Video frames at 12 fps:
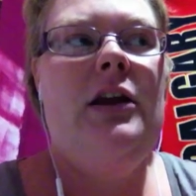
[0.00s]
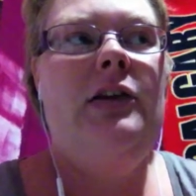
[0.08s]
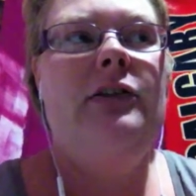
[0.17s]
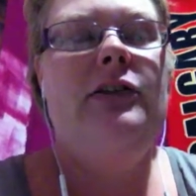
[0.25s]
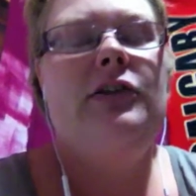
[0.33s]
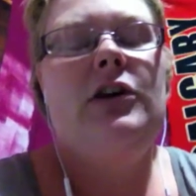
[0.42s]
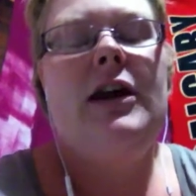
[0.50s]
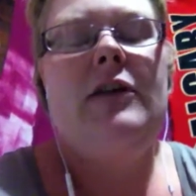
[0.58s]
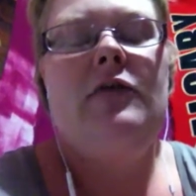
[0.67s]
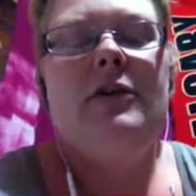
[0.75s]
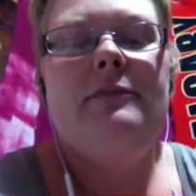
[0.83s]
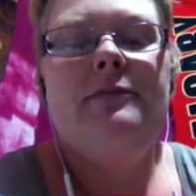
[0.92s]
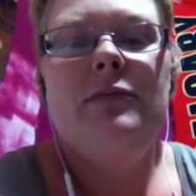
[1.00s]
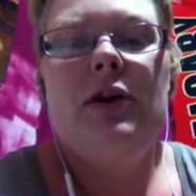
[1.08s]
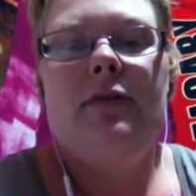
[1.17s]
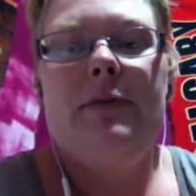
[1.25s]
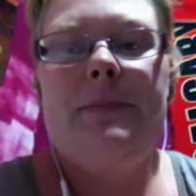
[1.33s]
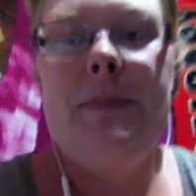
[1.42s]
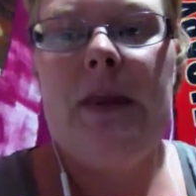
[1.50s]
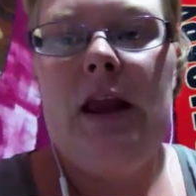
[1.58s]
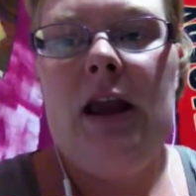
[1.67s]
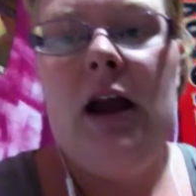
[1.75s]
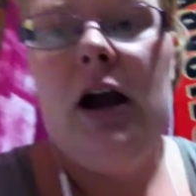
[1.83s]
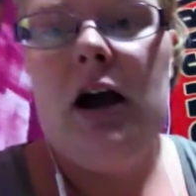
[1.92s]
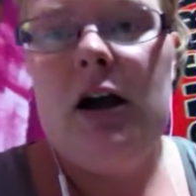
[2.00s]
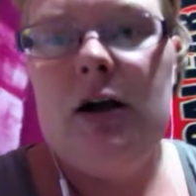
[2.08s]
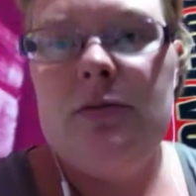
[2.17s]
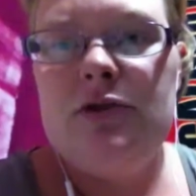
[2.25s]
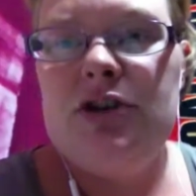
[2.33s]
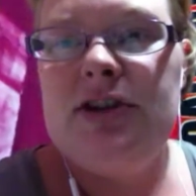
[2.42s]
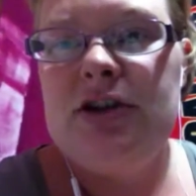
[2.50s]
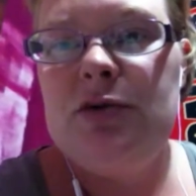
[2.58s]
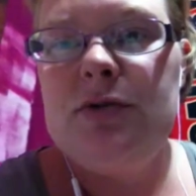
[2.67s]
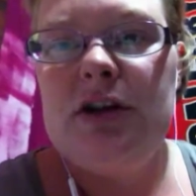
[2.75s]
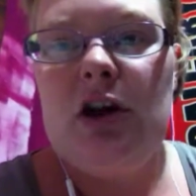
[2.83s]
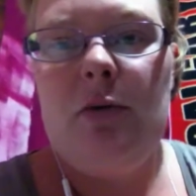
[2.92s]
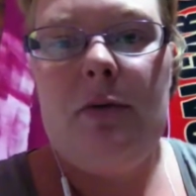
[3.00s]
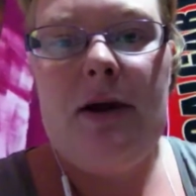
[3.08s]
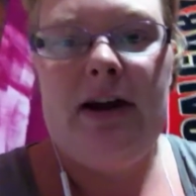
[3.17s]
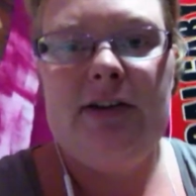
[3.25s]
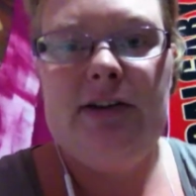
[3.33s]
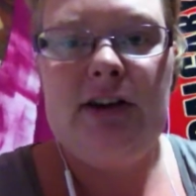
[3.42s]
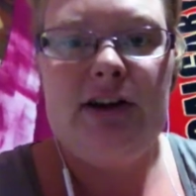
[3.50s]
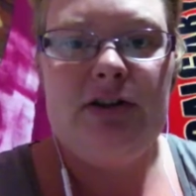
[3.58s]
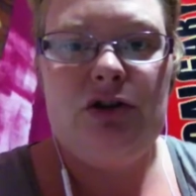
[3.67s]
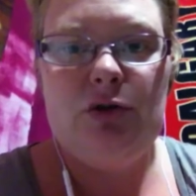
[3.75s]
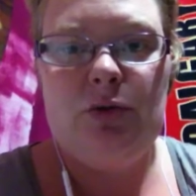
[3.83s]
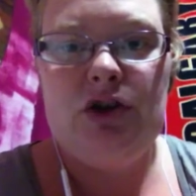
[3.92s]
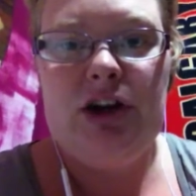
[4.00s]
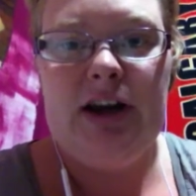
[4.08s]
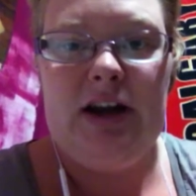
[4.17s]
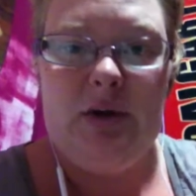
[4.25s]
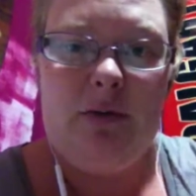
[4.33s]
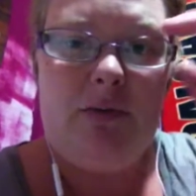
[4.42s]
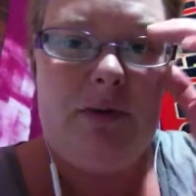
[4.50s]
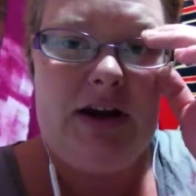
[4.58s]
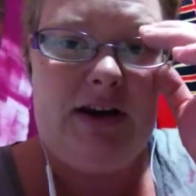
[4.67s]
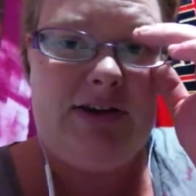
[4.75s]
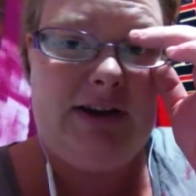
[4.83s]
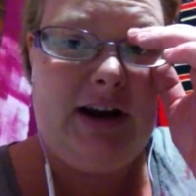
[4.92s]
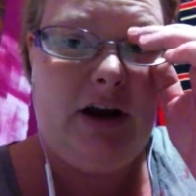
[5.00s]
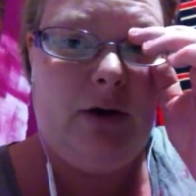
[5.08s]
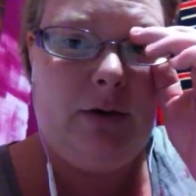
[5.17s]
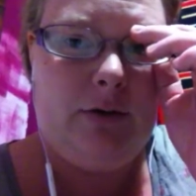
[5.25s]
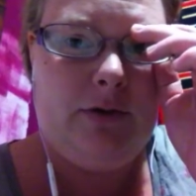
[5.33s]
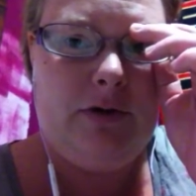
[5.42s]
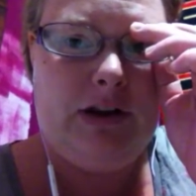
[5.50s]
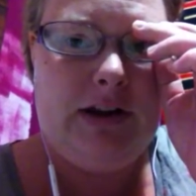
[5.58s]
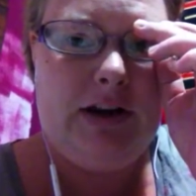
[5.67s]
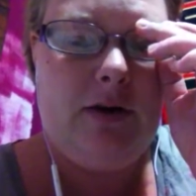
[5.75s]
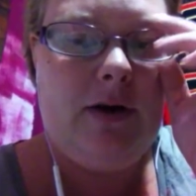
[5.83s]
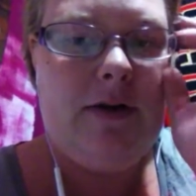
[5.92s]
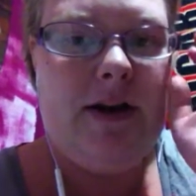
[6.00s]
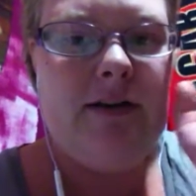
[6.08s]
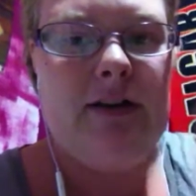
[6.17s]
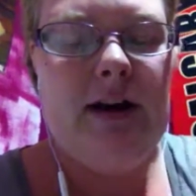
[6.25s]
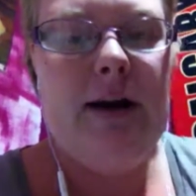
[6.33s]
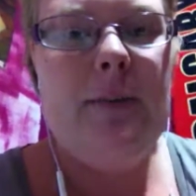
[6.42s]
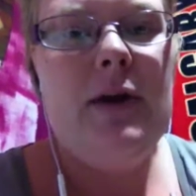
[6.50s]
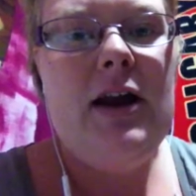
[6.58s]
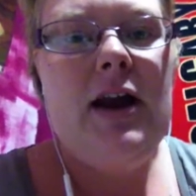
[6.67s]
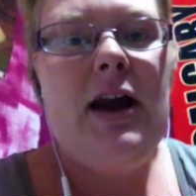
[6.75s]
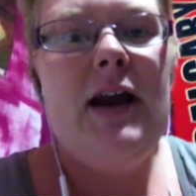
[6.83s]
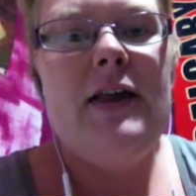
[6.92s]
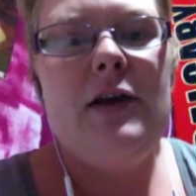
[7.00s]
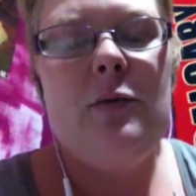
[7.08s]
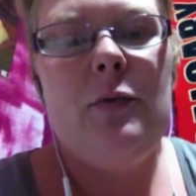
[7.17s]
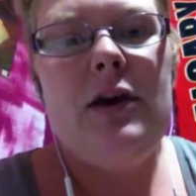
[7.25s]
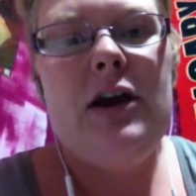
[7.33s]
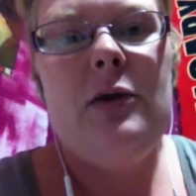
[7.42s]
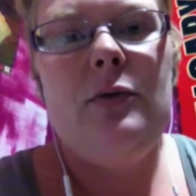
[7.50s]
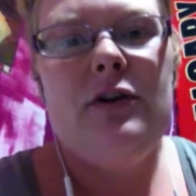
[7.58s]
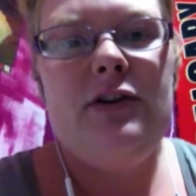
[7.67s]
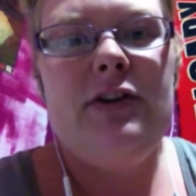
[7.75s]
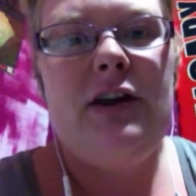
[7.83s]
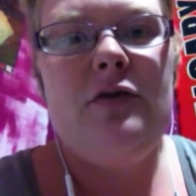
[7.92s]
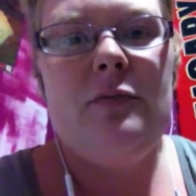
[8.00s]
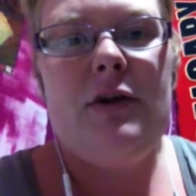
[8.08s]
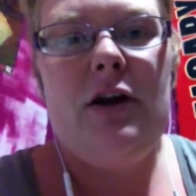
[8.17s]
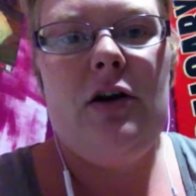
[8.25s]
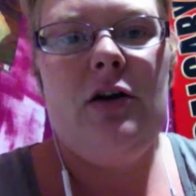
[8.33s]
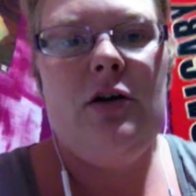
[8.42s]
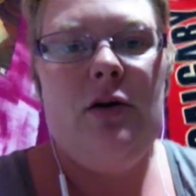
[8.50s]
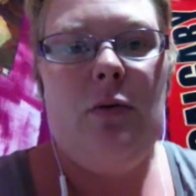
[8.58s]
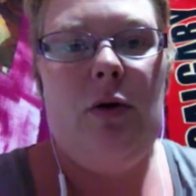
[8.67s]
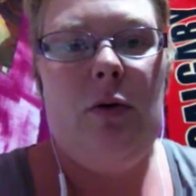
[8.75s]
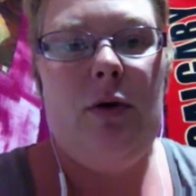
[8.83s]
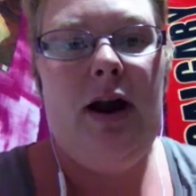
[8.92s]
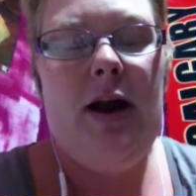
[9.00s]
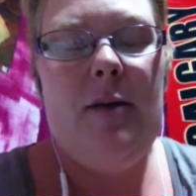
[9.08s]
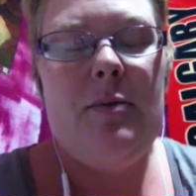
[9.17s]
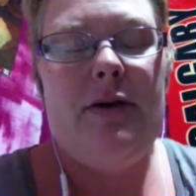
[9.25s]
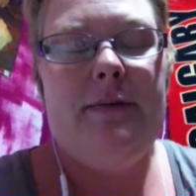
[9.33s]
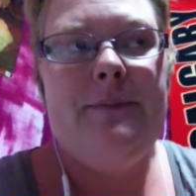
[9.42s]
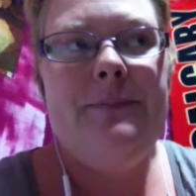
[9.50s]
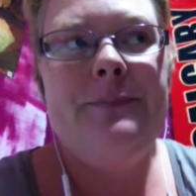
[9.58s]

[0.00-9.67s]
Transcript: So I said, okay, fine, whatever. She said she was going to call me back at 6. She would check in with me, see how I was feeling around that time, and then we would decide from there what would happen.